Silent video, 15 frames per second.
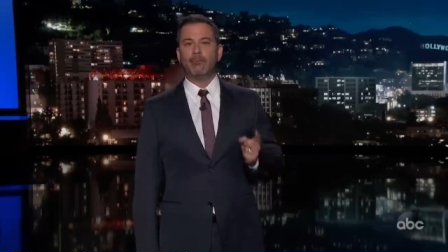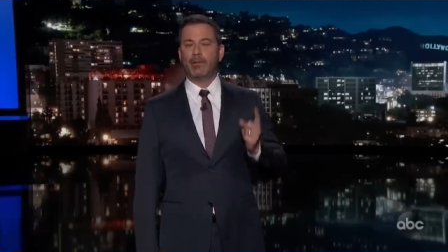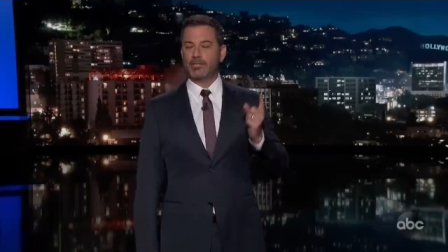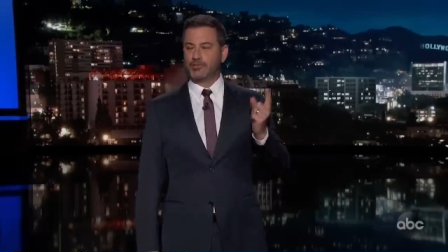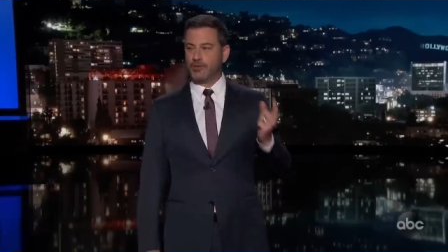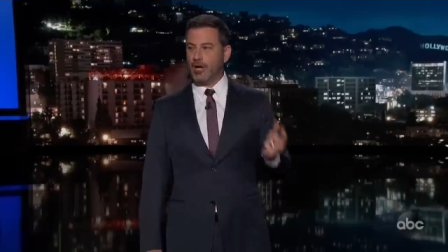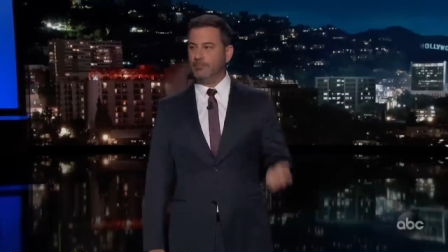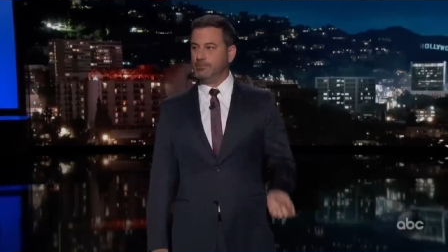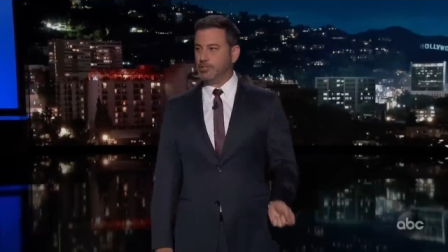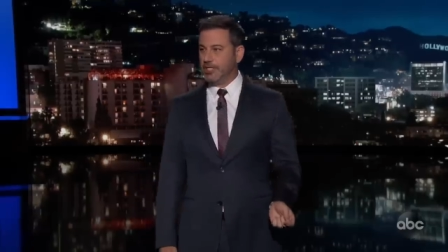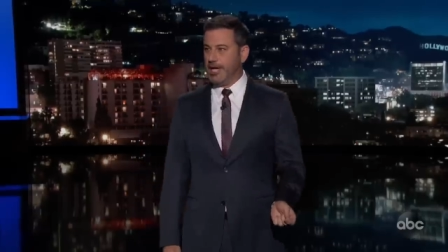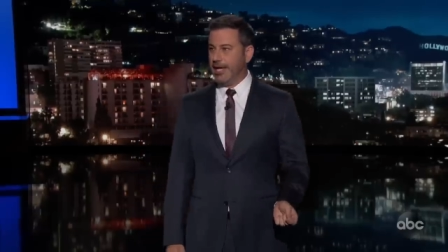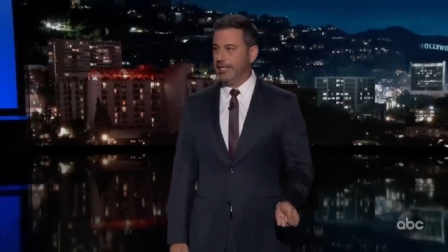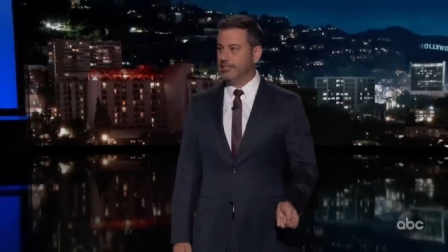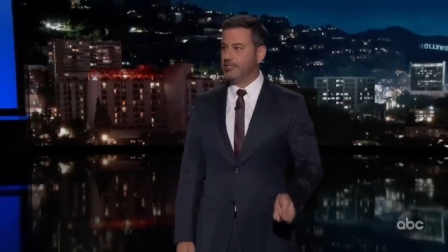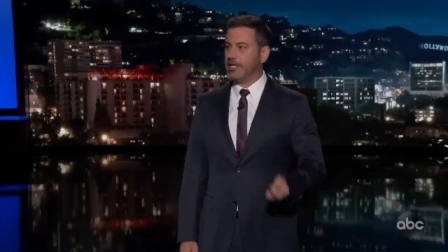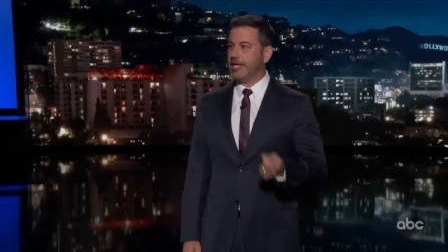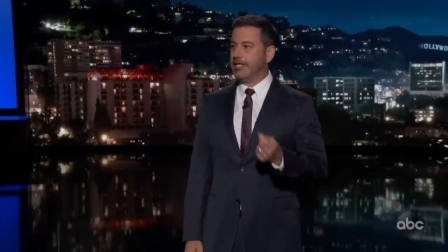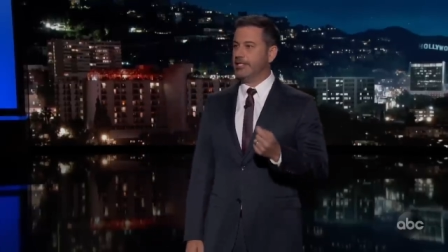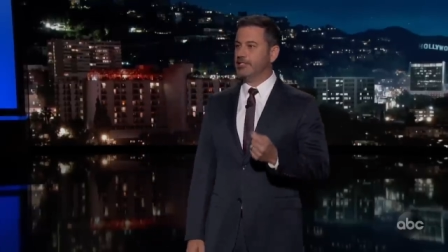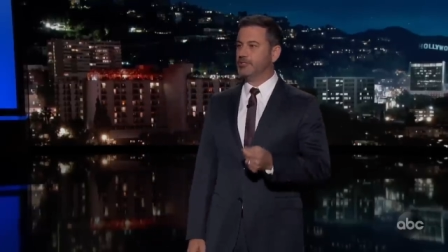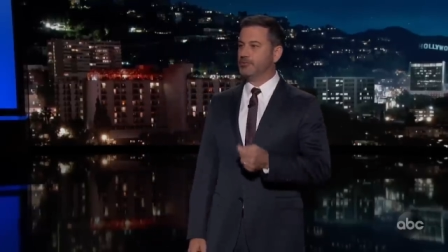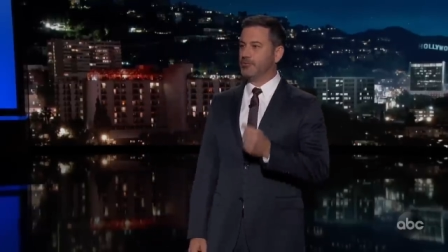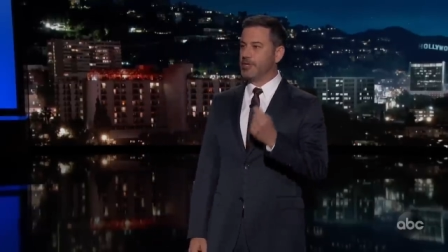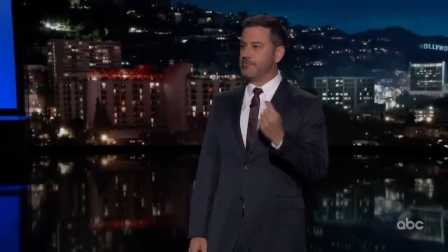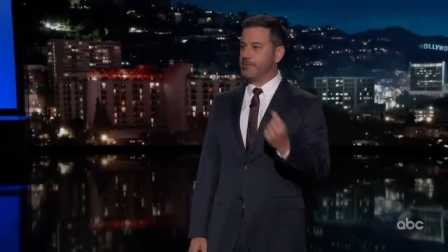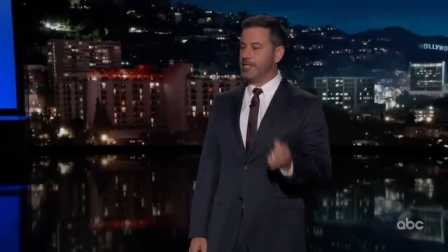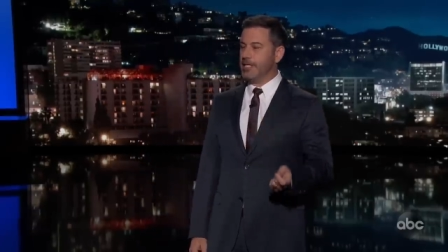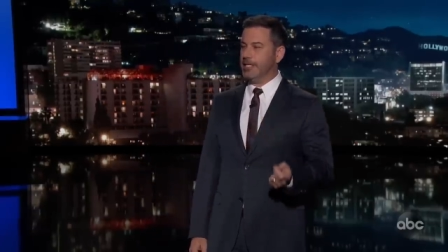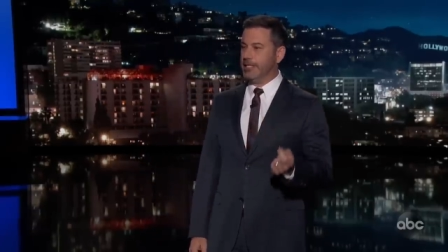But Trump says his
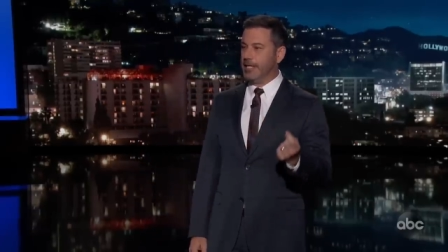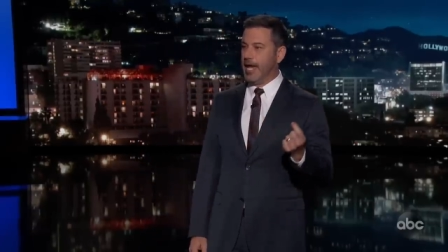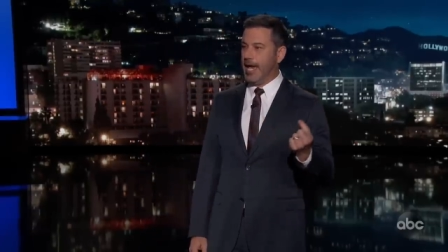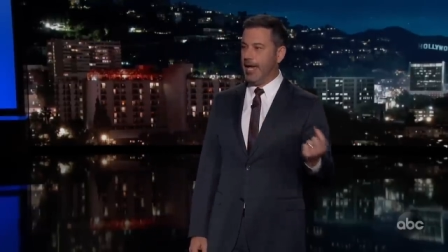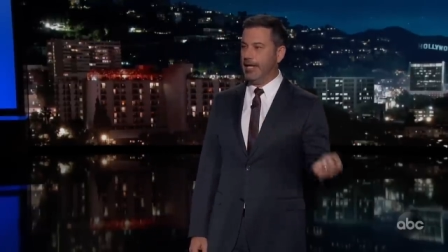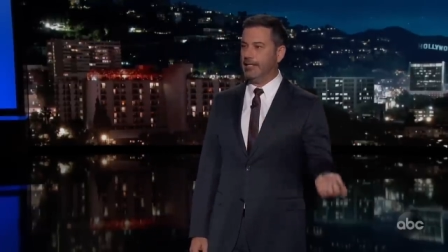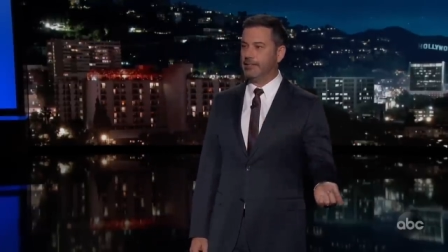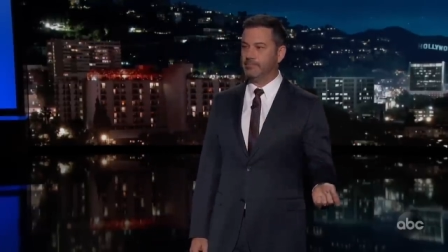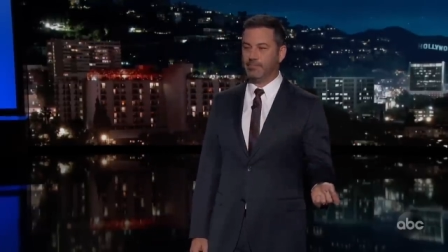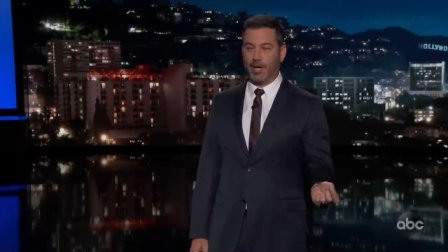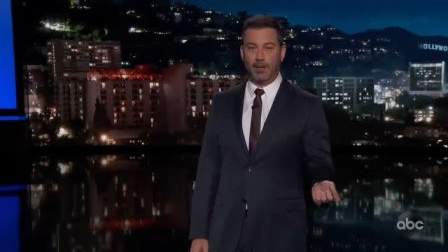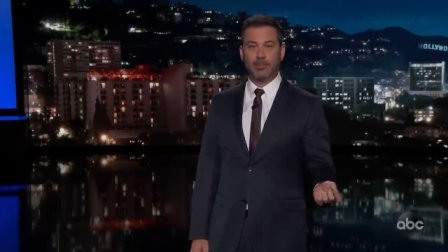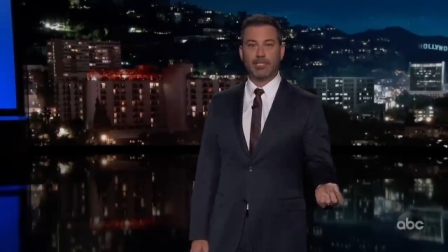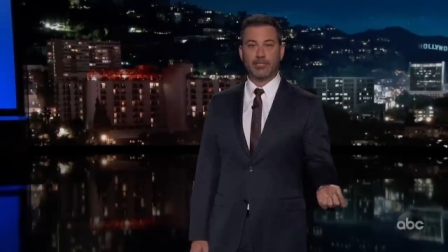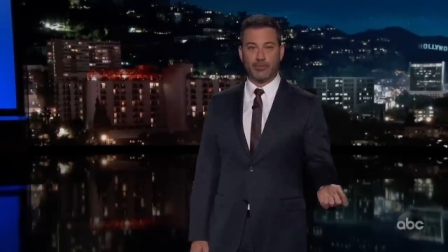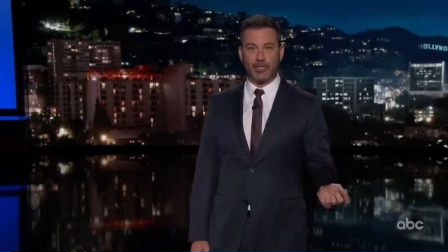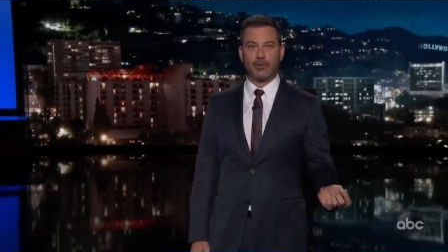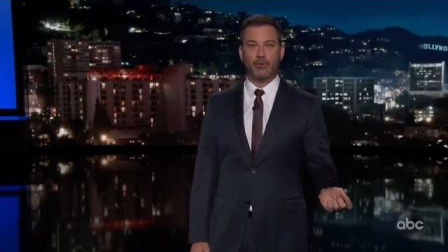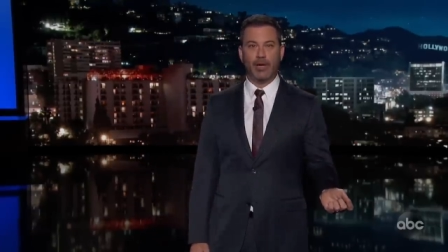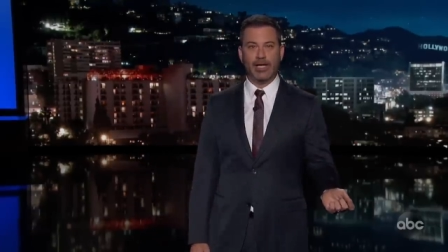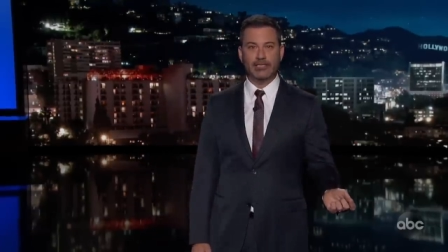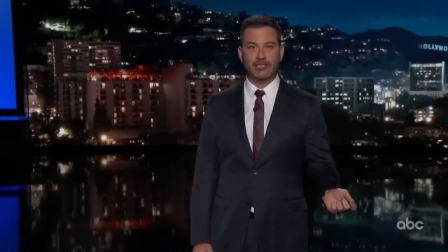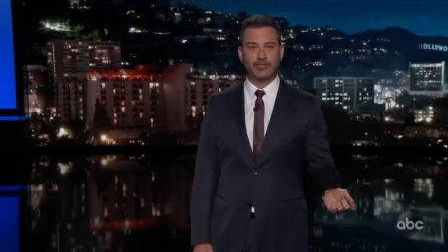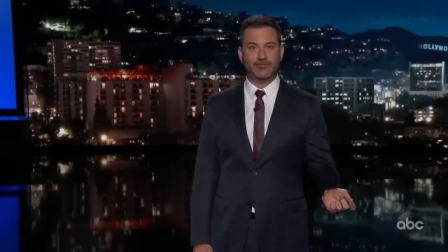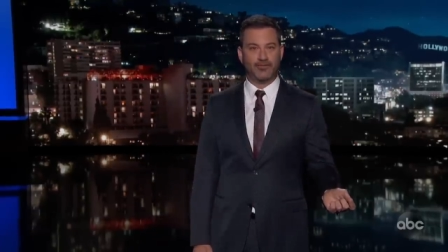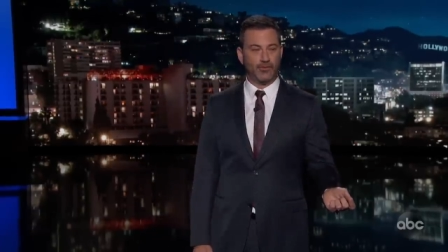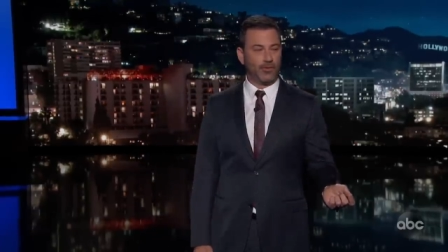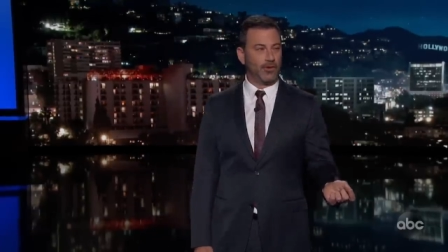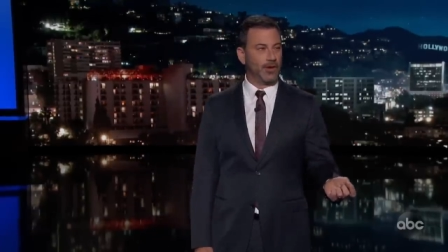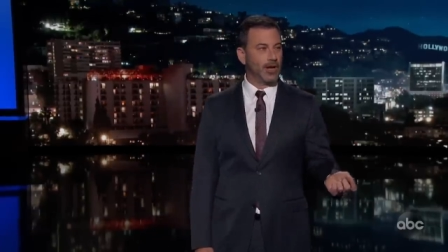repeated and public request
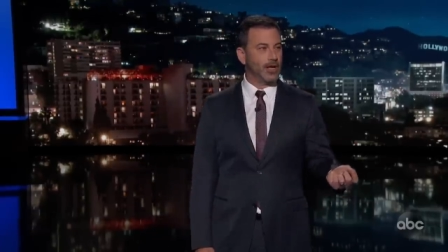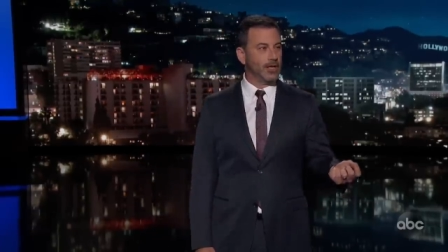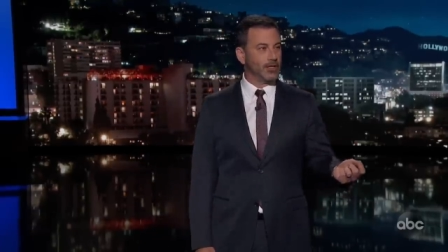for